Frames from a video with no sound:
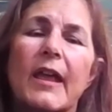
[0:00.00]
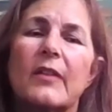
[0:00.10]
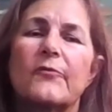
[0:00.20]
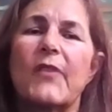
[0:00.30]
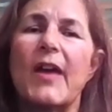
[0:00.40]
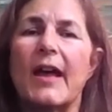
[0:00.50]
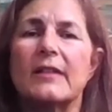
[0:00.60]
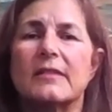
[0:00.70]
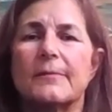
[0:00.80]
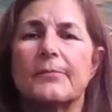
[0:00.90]
In
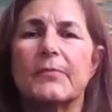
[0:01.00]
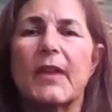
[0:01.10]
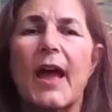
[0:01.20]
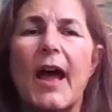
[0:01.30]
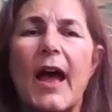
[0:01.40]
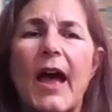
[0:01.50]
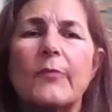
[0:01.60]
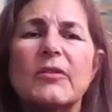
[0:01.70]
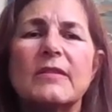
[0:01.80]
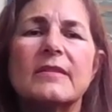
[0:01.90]
fact, I
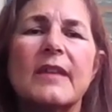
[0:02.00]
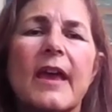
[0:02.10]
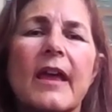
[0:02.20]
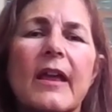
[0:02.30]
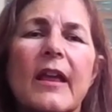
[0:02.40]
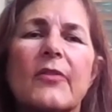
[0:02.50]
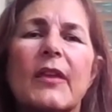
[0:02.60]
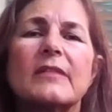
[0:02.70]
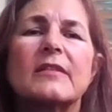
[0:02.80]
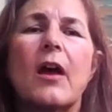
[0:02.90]
would say
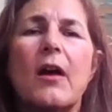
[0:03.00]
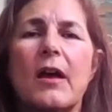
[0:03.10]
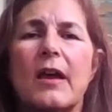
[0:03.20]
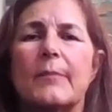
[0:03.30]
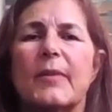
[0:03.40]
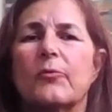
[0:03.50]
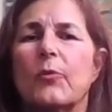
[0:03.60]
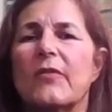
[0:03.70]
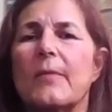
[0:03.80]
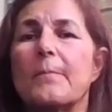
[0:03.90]
that time is
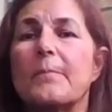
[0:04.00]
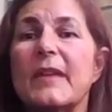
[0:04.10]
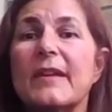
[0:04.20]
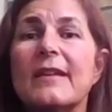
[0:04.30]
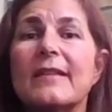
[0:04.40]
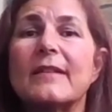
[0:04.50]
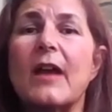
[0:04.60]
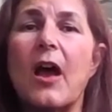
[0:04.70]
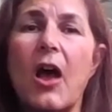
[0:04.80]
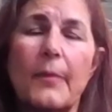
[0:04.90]
one of the biggest
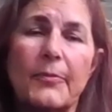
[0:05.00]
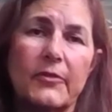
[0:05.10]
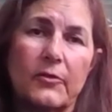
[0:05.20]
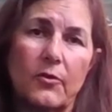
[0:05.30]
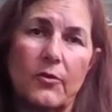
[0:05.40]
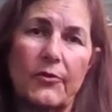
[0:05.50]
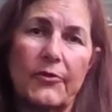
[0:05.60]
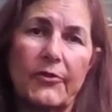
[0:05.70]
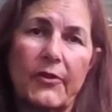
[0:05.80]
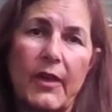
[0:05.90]

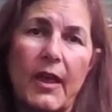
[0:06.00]
obstacles